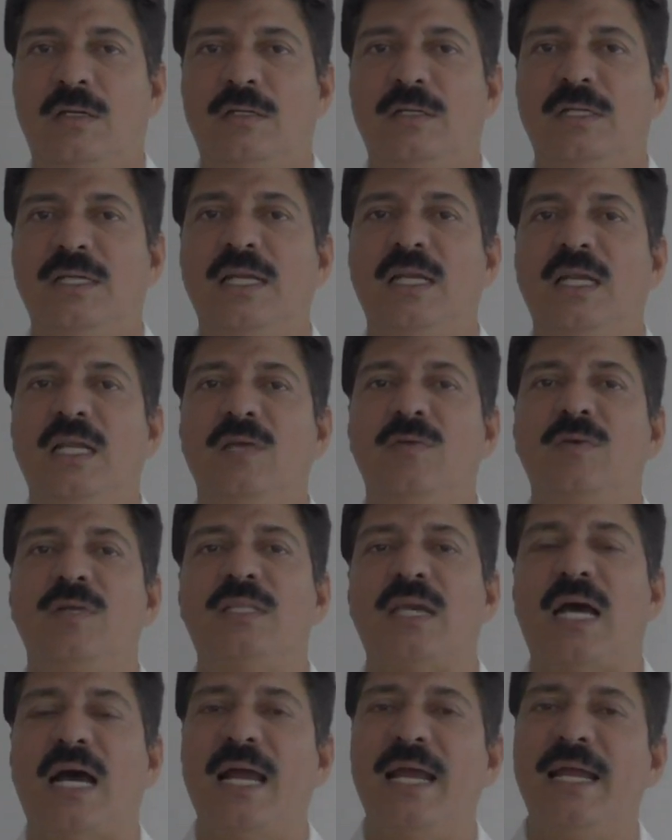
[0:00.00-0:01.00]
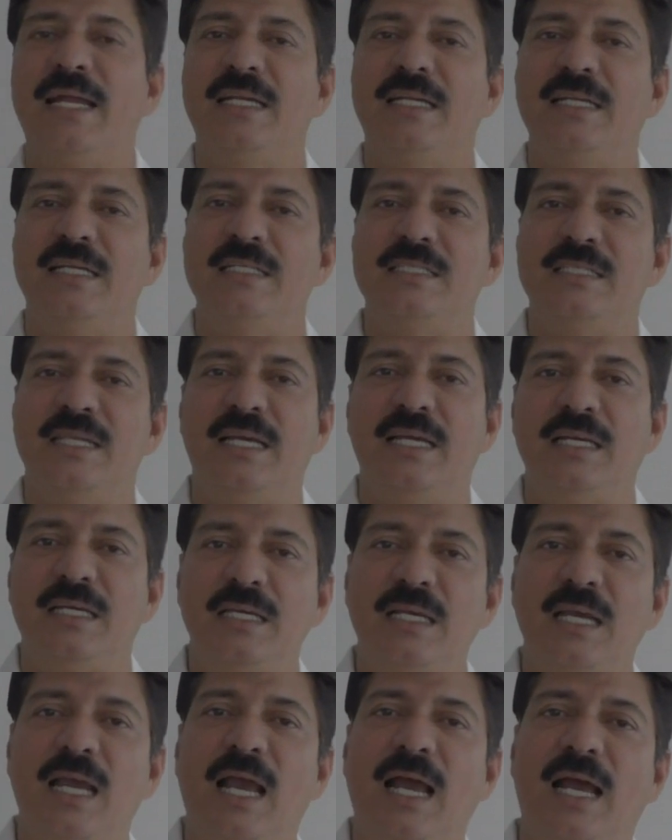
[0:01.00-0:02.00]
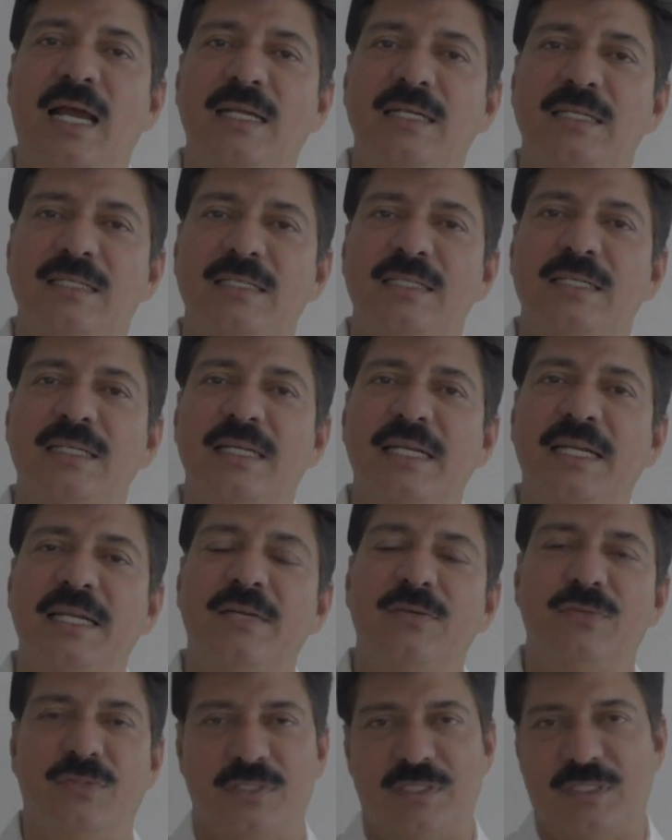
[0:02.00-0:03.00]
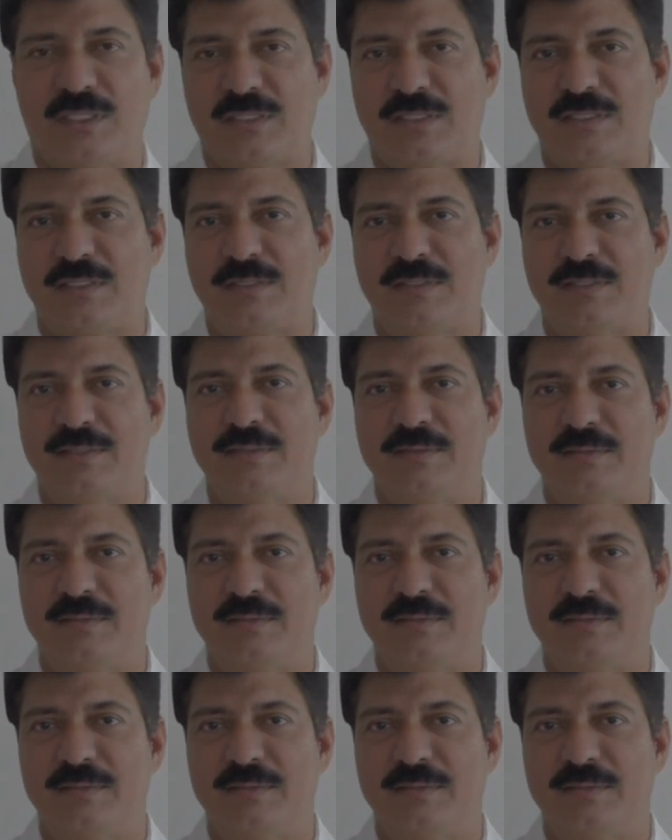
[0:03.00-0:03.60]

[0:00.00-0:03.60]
dealing with IIT, JEE and NEET physics.